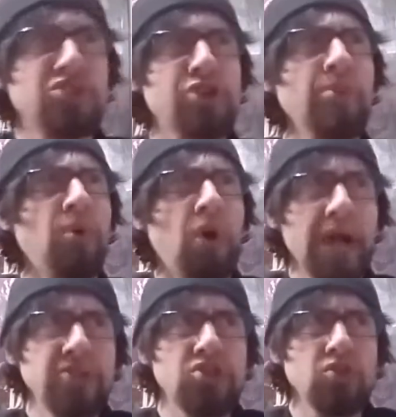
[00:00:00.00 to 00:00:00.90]
in trouble
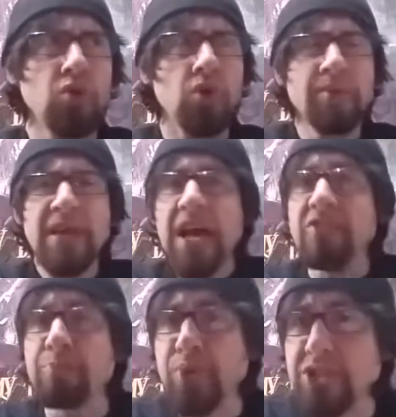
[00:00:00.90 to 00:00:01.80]
at school, and
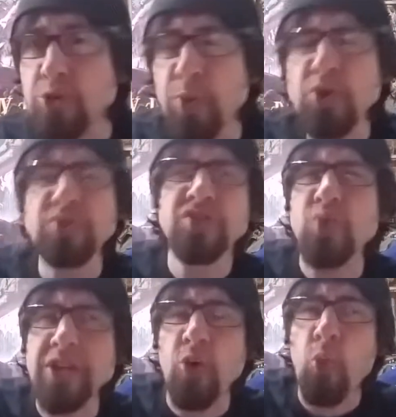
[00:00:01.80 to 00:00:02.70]
the principal was
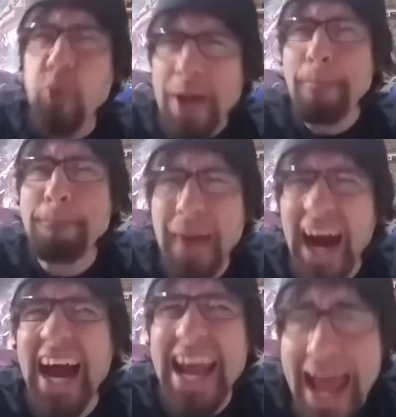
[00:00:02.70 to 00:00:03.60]
going to go whip
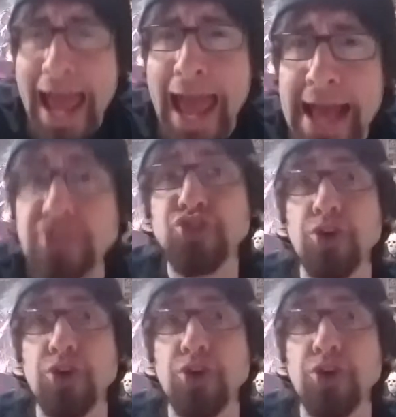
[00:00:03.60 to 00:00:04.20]
my ass,